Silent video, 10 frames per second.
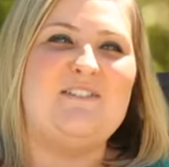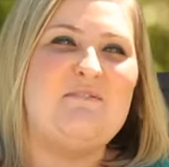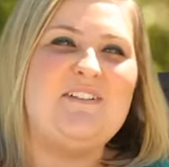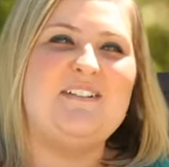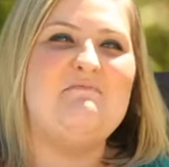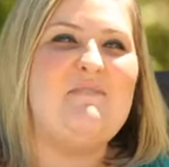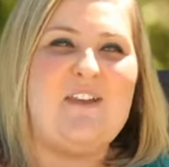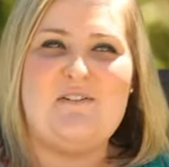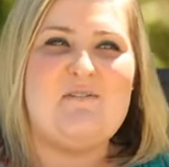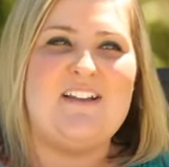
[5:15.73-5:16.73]
always
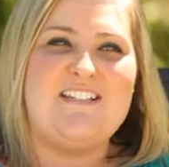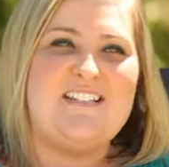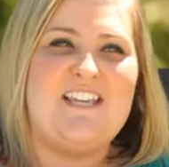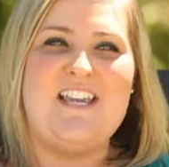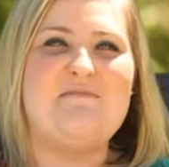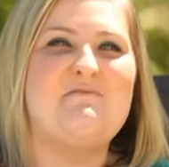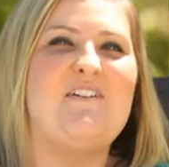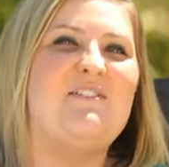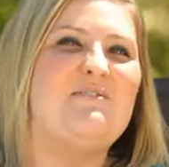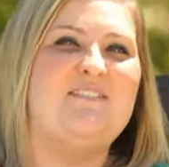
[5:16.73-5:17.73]
me who has the
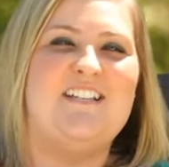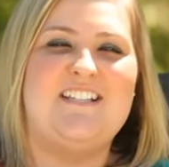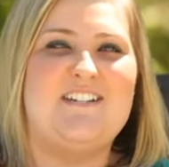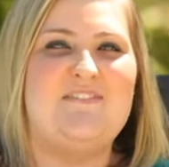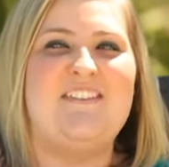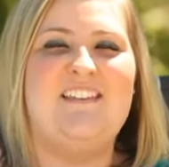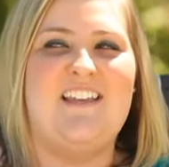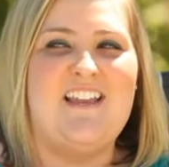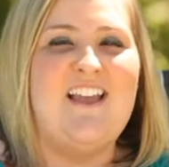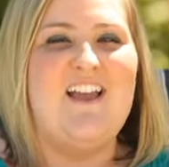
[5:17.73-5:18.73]
camera, who does
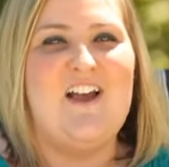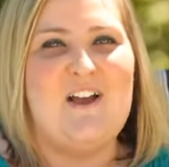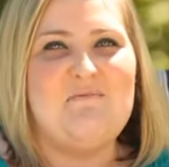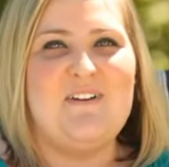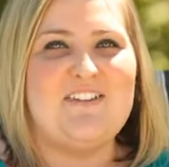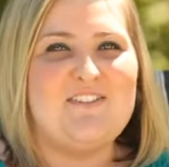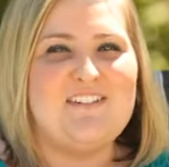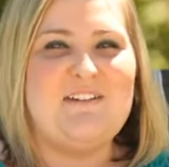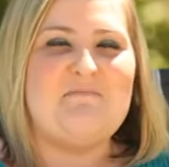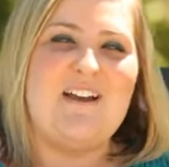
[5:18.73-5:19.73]
everything. I'm actually
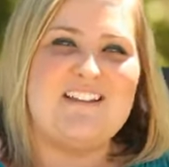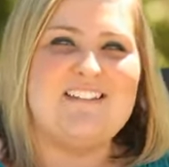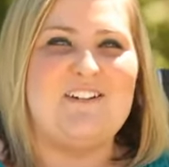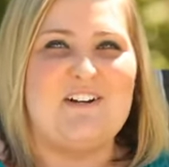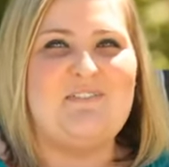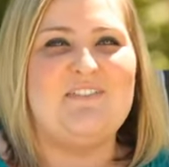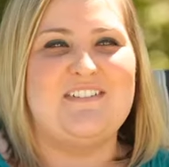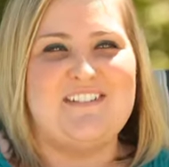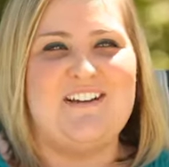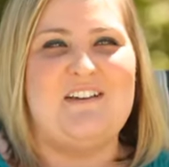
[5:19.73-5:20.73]
gonna pass it off
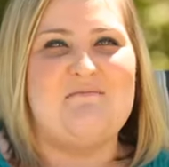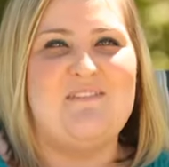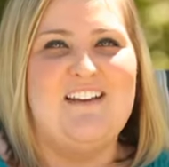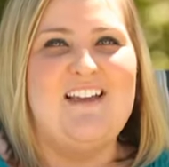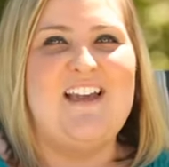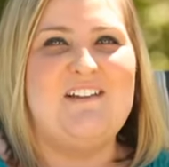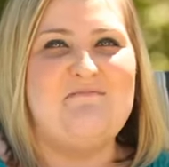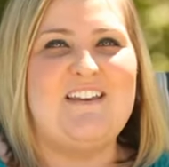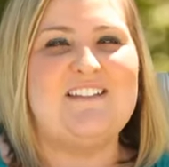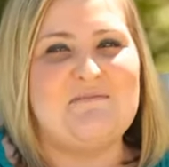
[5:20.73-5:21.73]
this time and
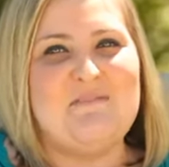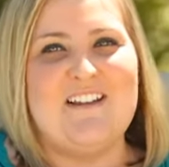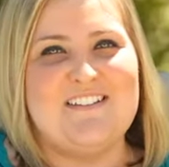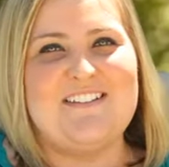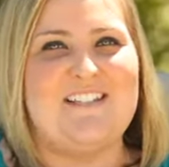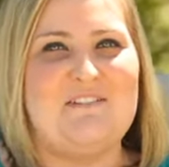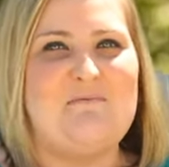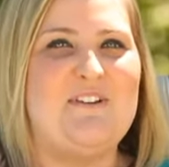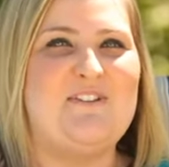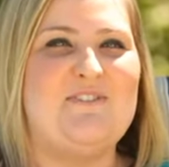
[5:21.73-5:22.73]
make someone else take the
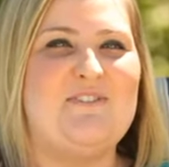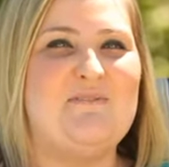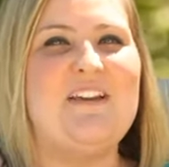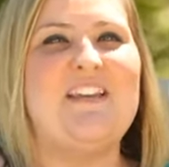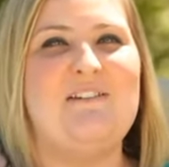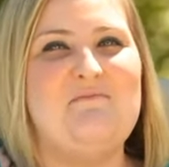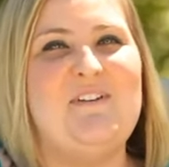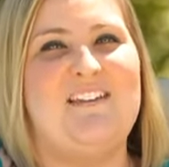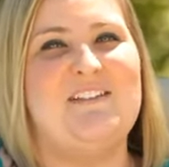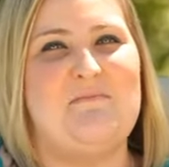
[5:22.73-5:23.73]
pictures so I can
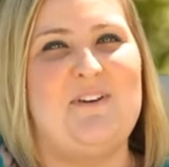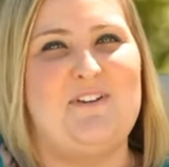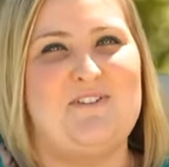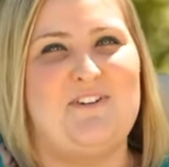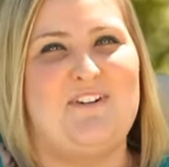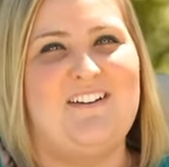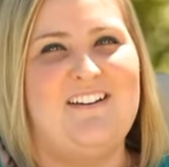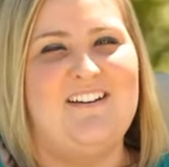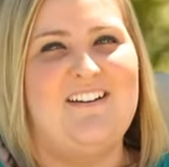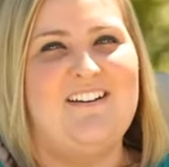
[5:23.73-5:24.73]
be in the picture.
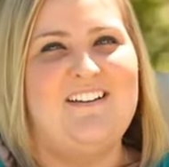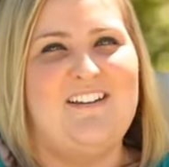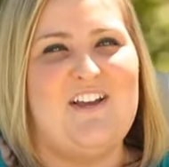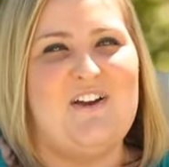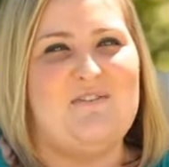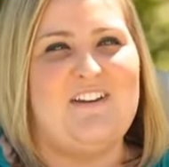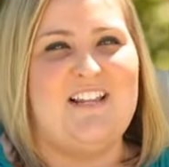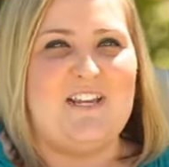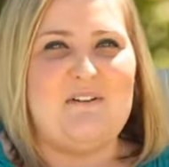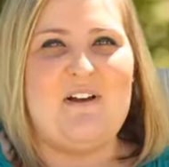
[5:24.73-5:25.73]
You know,
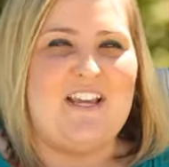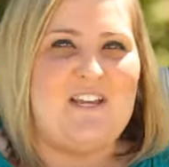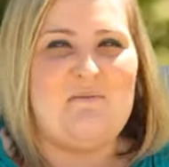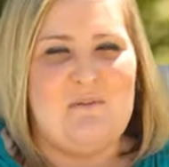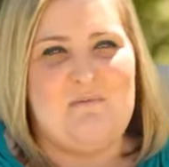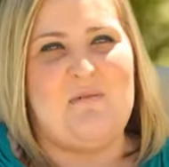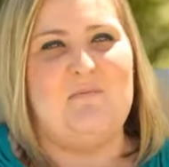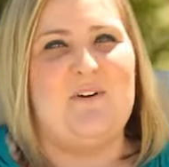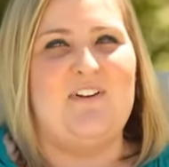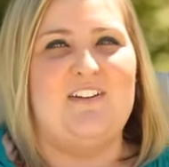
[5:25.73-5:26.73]
I can I can
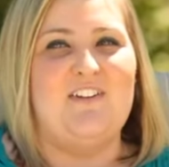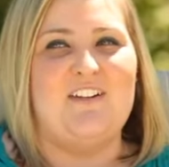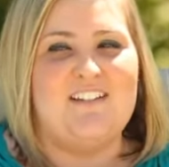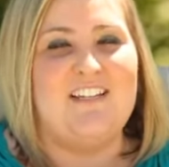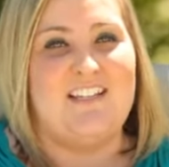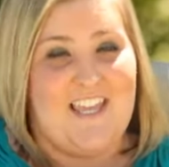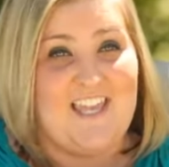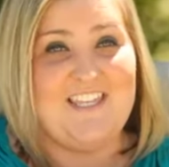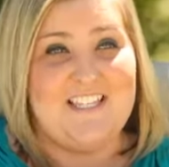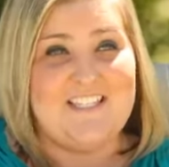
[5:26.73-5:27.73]
remember and look like,
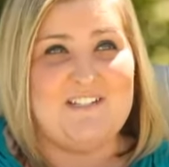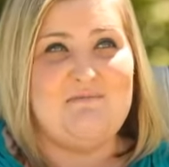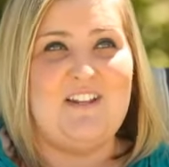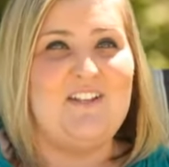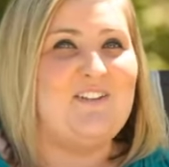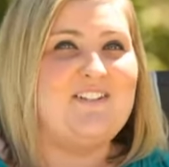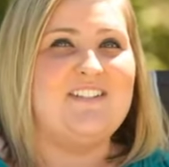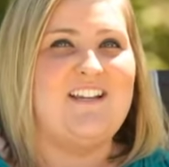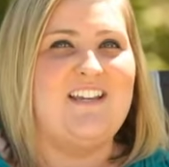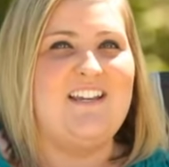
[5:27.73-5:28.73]
hey, this is what I looked
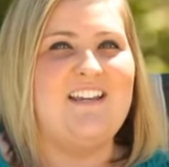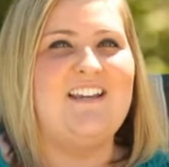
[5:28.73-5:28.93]
like.